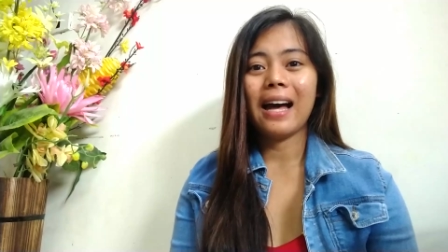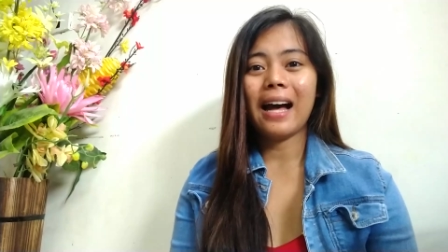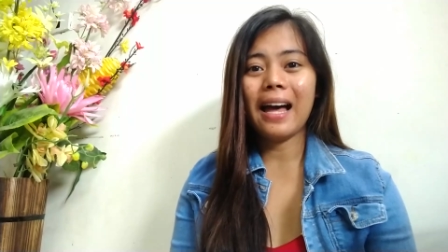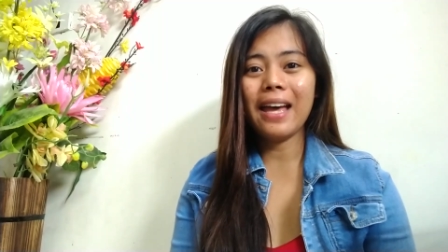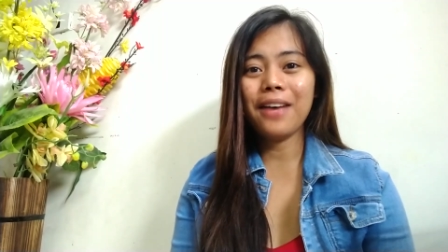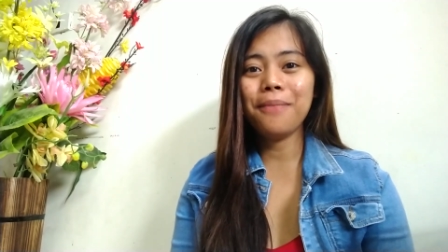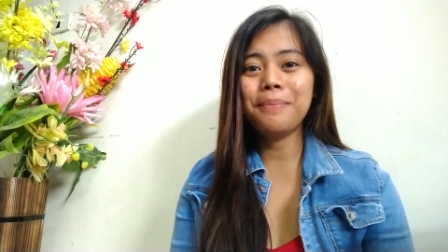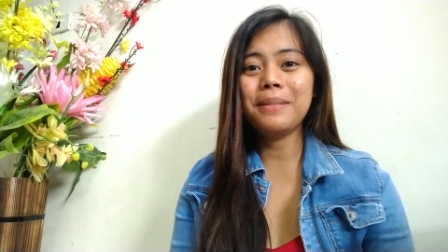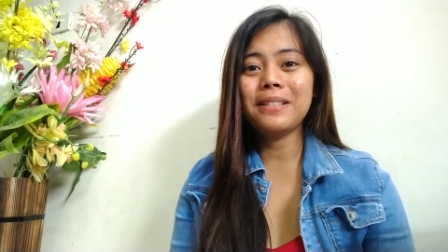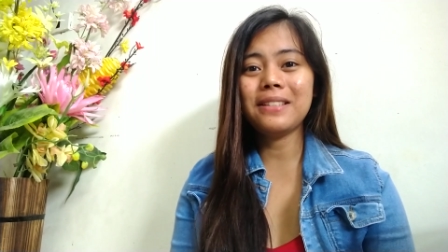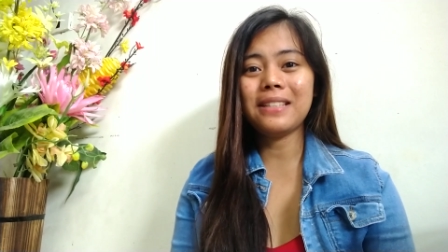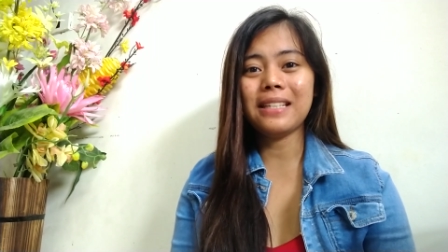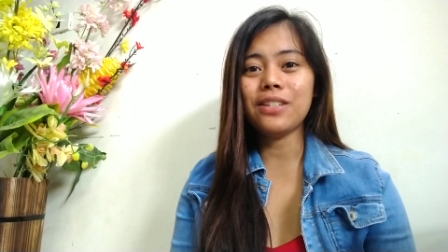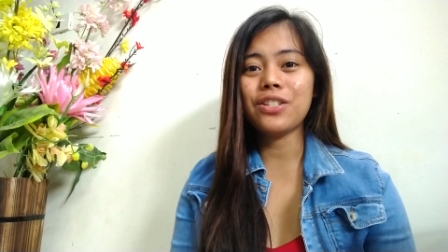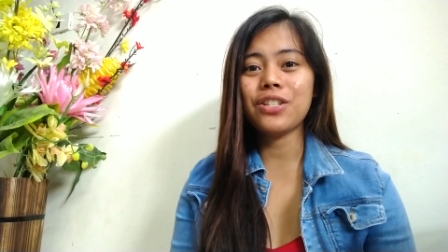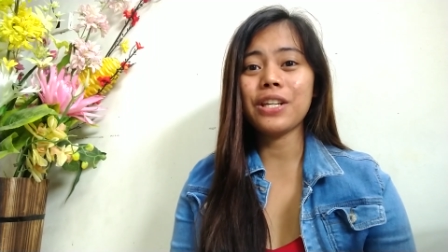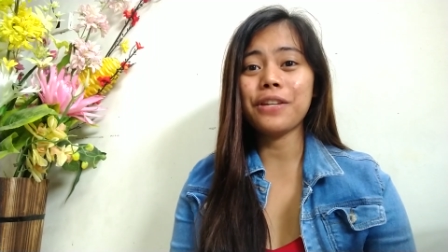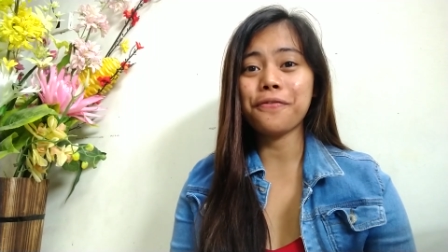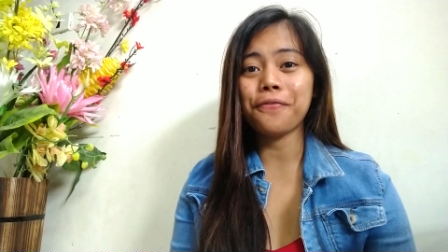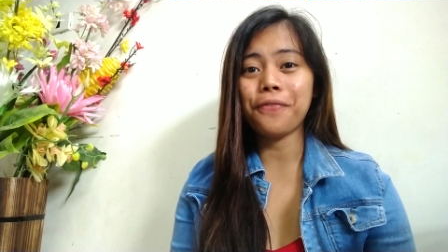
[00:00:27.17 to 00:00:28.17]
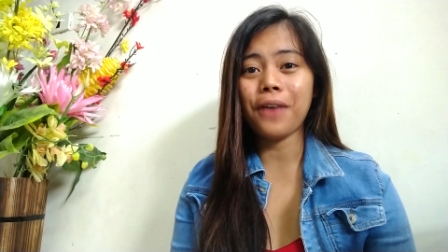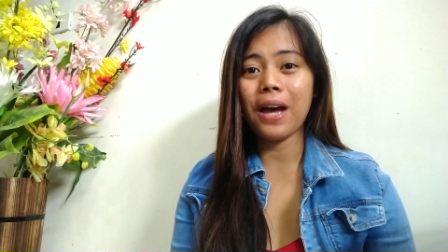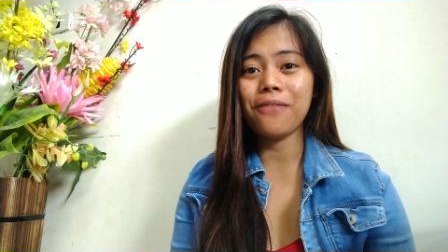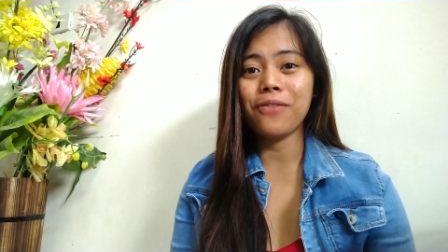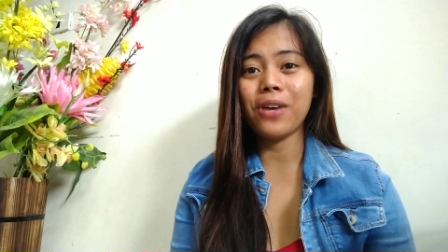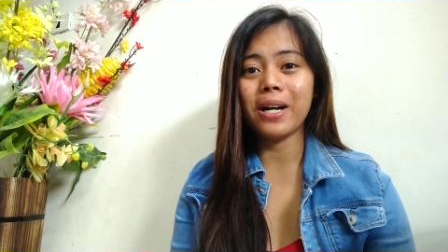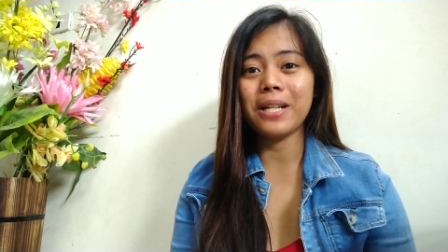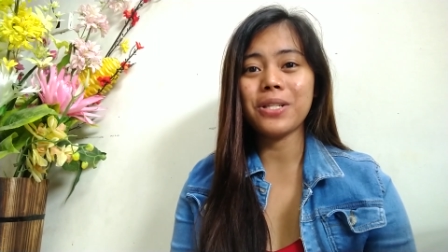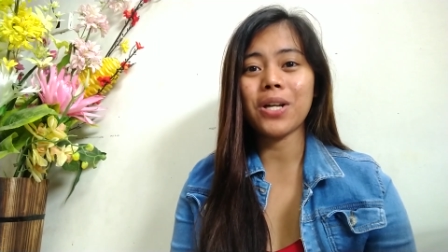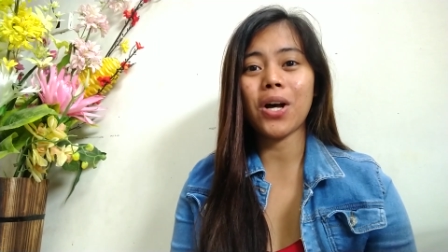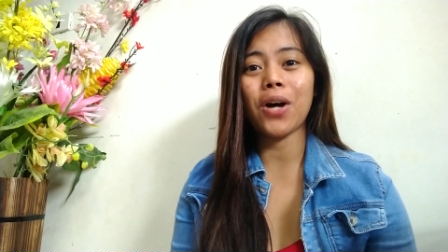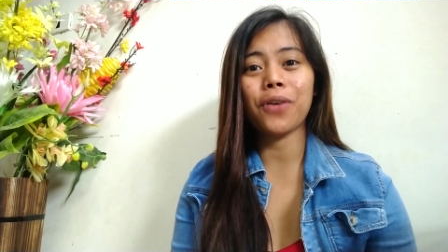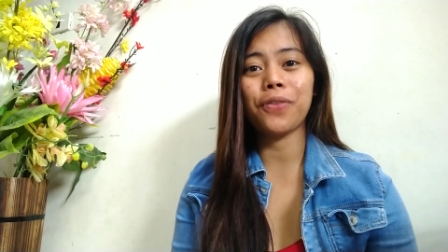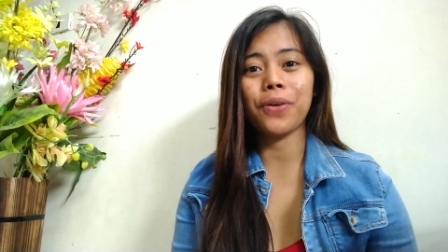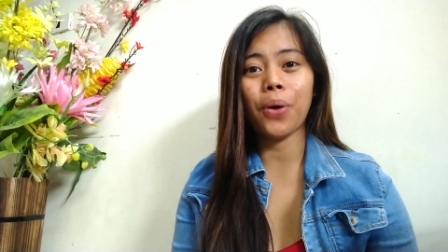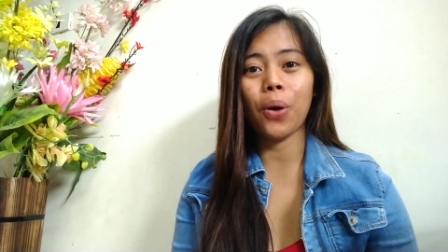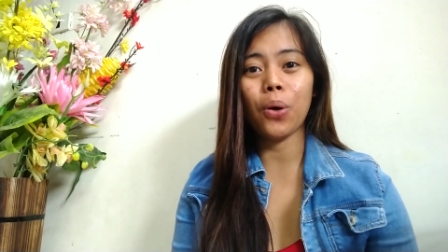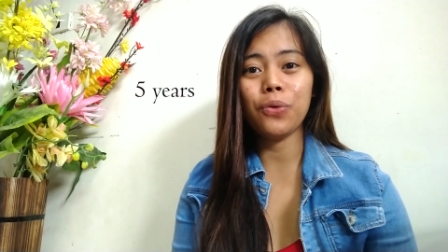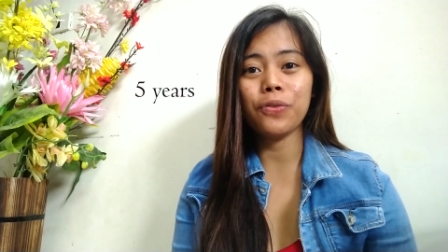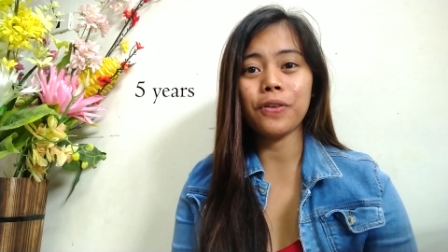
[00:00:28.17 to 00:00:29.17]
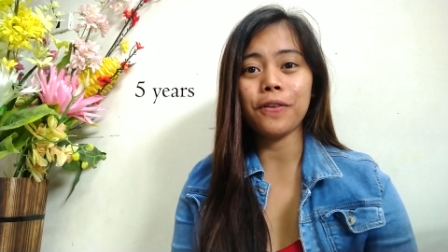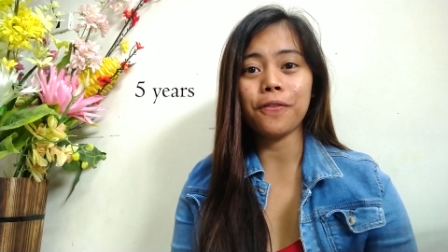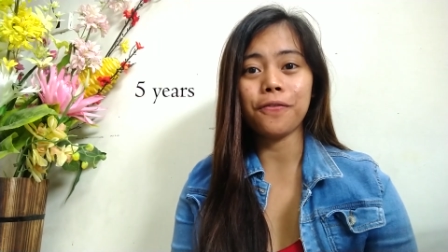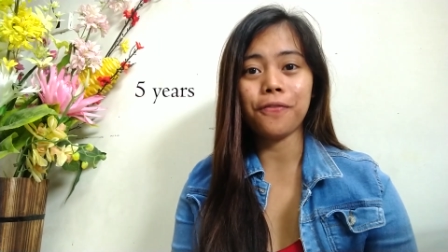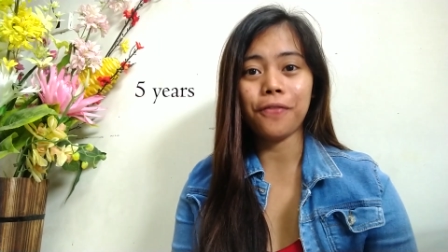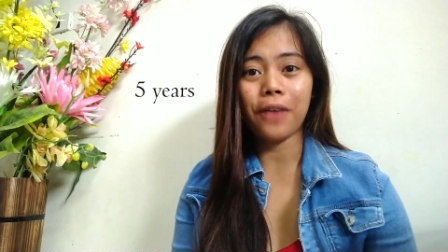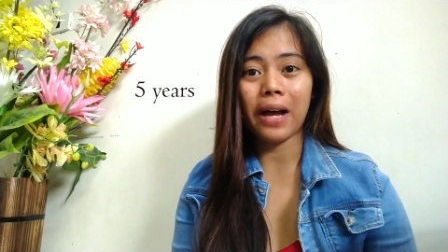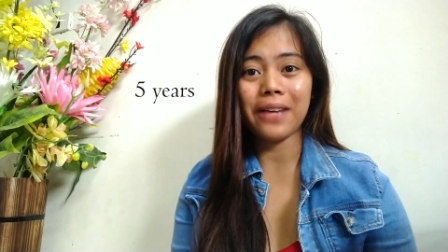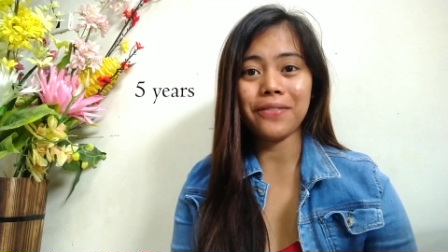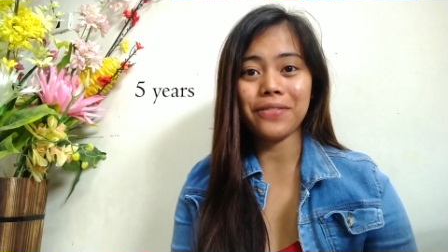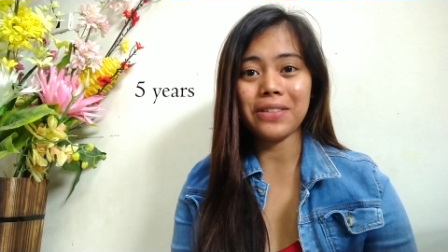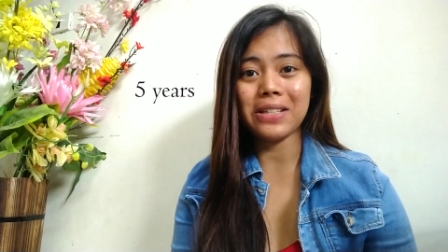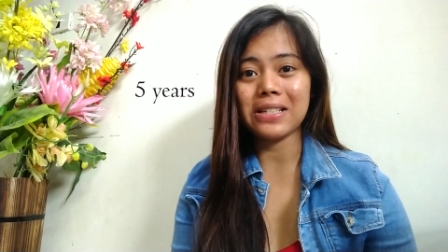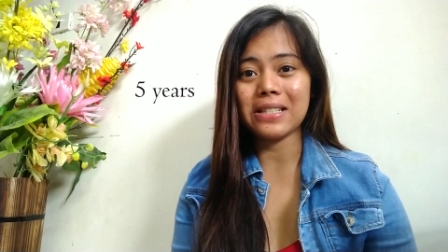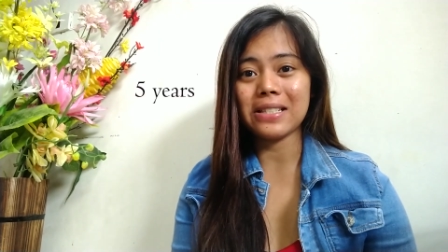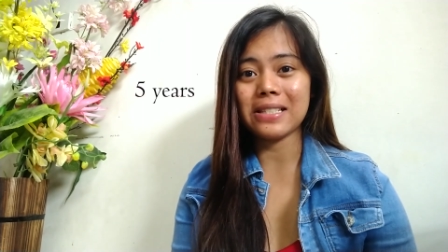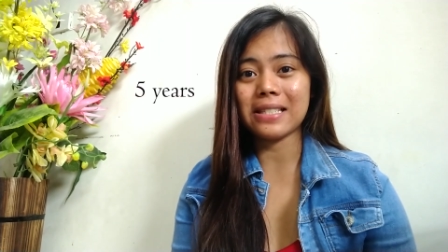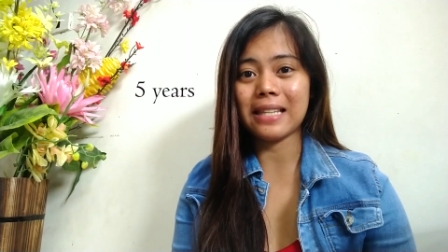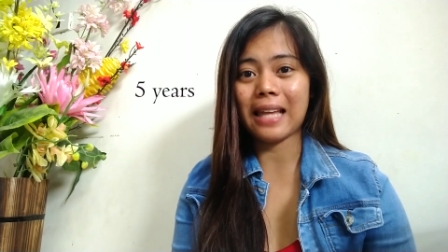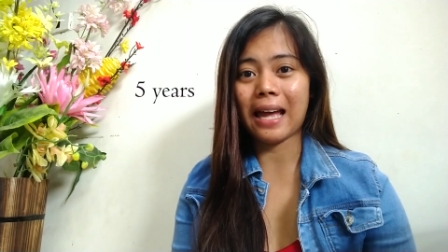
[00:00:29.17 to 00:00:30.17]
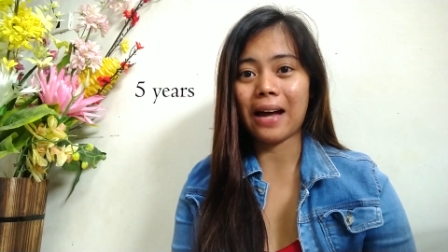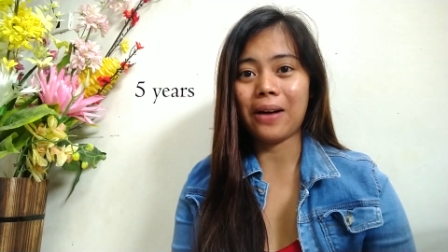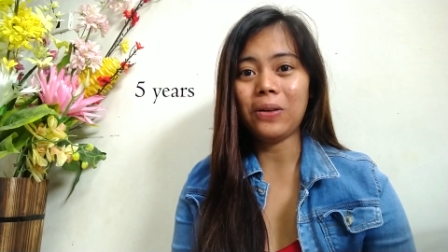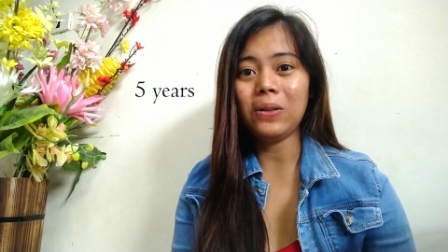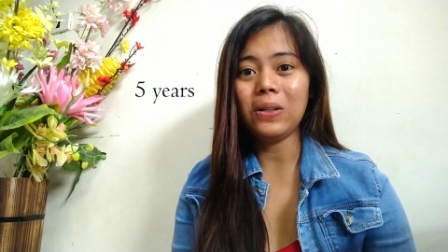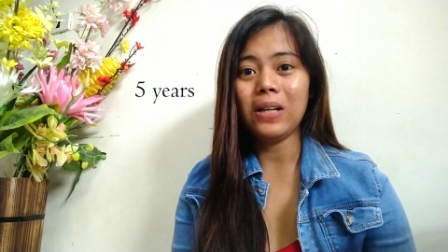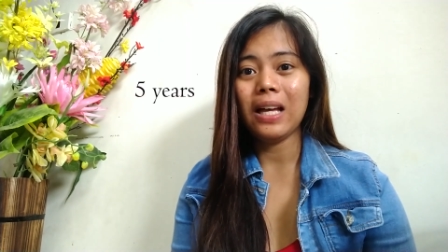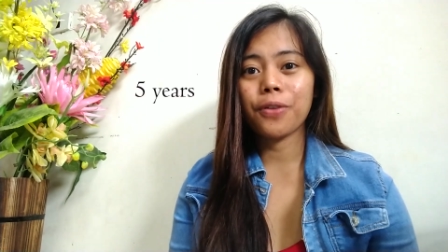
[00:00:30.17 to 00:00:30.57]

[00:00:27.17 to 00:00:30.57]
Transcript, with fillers: I have been teaching in 5 Talk for over 5 years now.